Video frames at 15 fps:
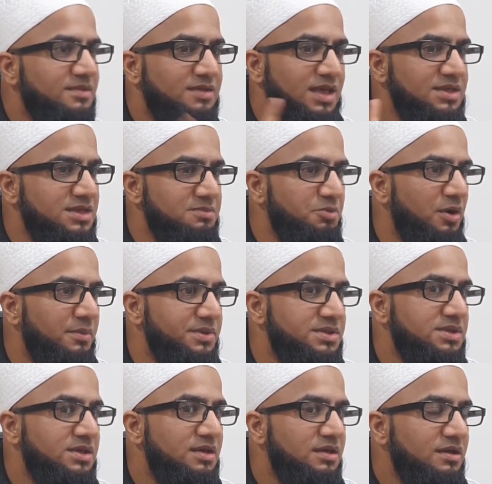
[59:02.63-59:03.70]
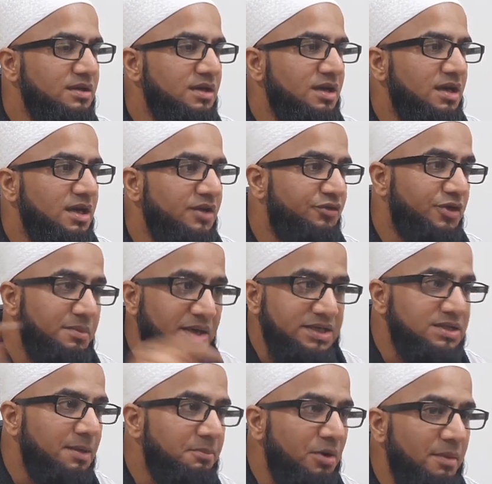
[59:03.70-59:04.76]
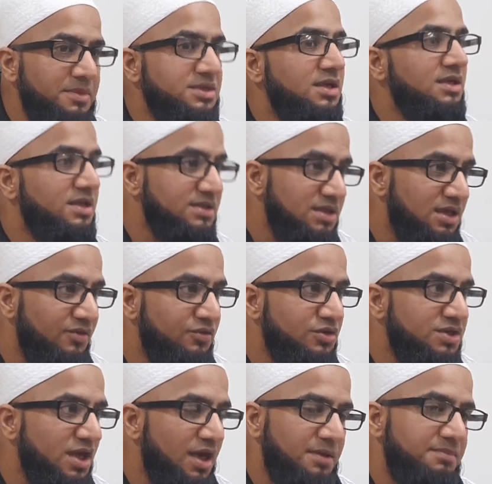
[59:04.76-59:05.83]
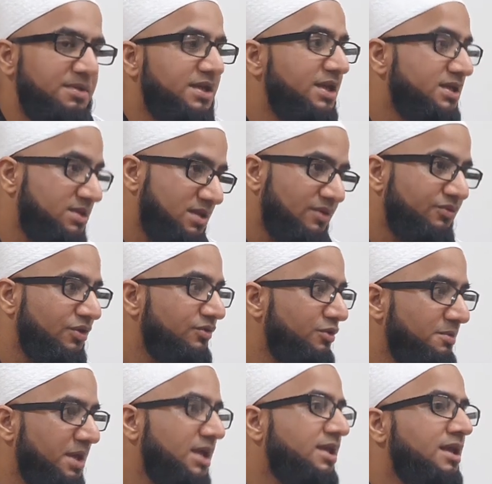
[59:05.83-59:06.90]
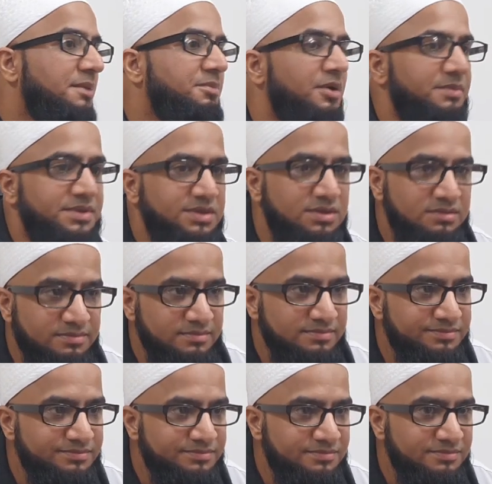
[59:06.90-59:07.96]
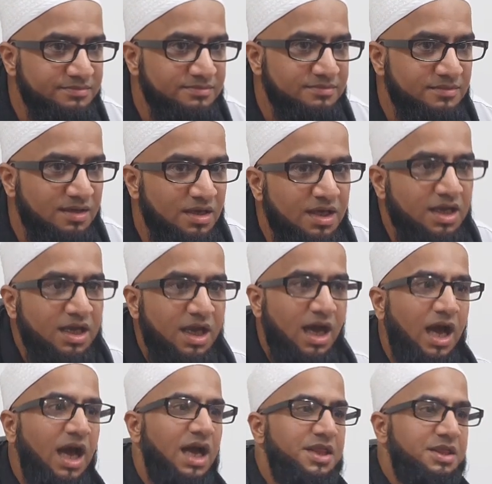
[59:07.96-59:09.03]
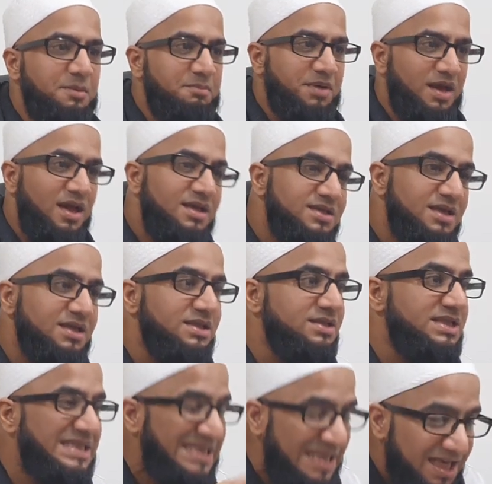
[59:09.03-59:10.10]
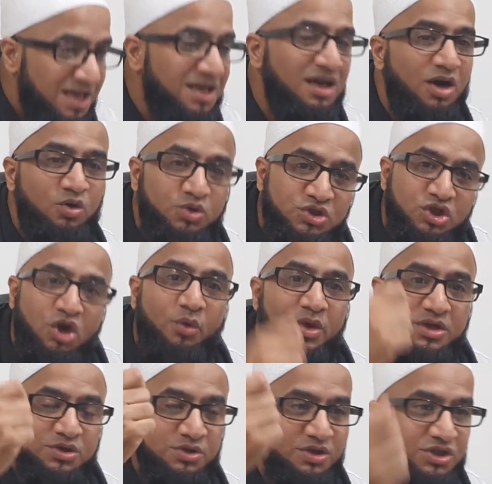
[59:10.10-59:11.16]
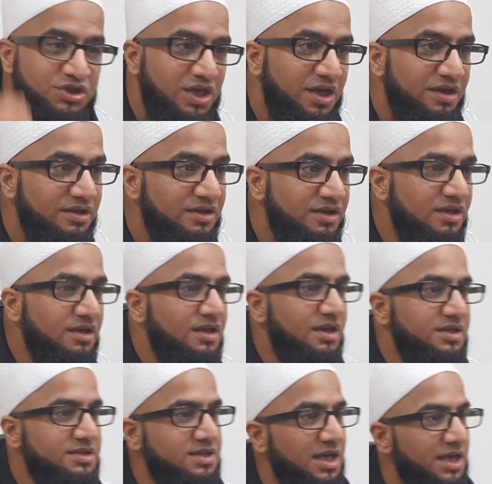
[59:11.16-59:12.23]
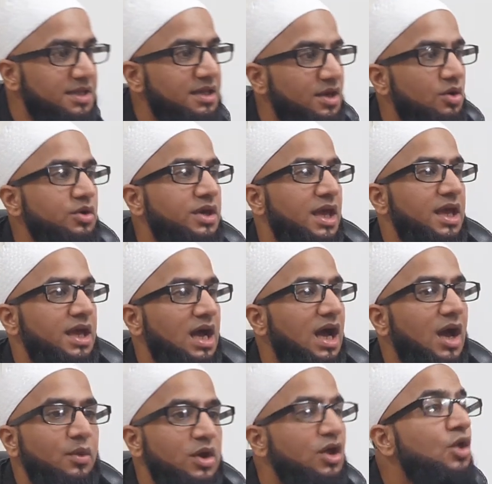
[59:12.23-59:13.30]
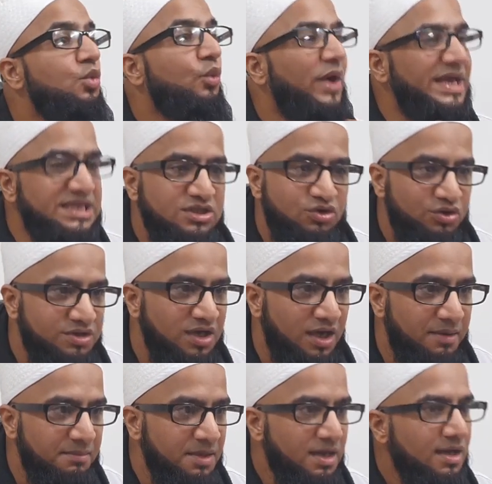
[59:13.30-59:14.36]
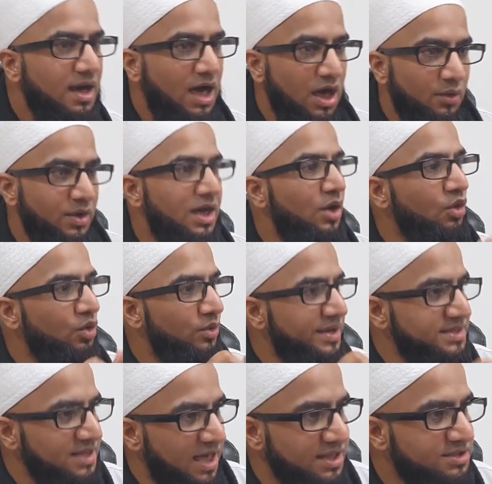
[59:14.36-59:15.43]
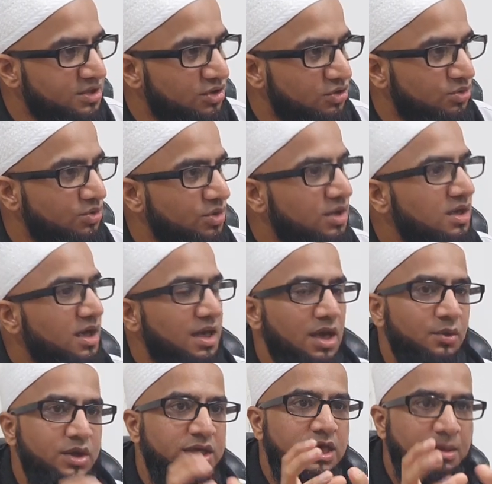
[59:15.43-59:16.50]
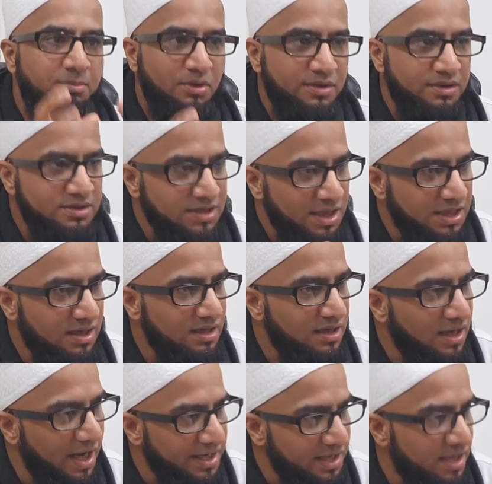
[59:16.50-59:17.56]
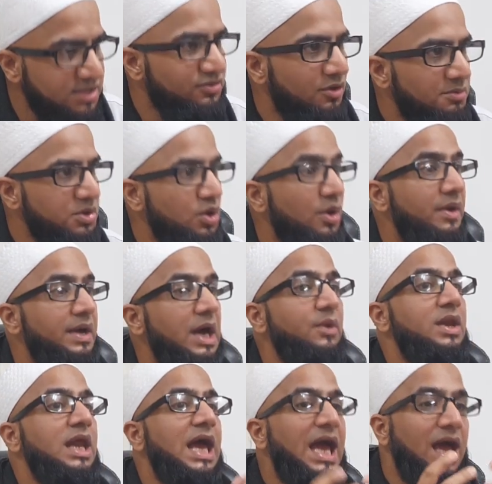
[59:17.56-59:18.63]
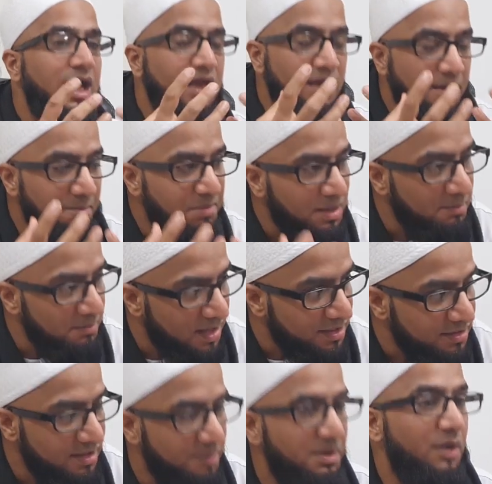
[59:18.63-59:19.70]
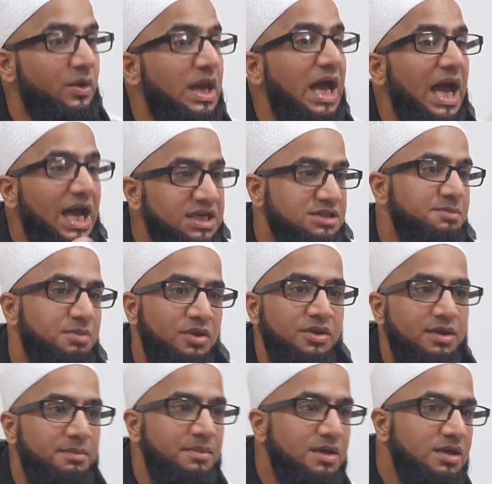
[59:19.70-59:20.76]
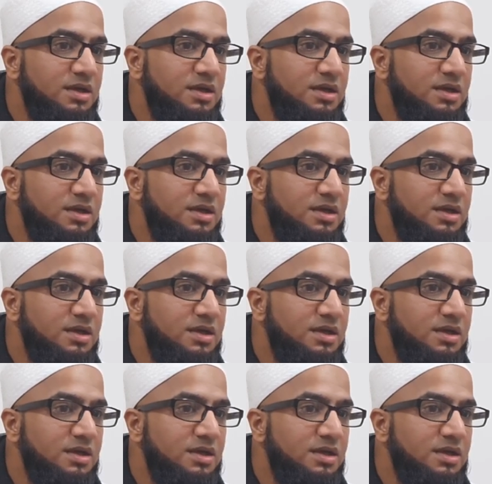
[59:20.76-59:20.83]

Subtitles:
That's his promise. If he makes that promise and doesn't give you time, then he's sinful for making that promise. And the person, seeker, who's going to the sheikh, is saying that, okay, I will not waste your time. I will always ask you. And I will keep on taking guidelines from you. I will implement them. I will act upon them.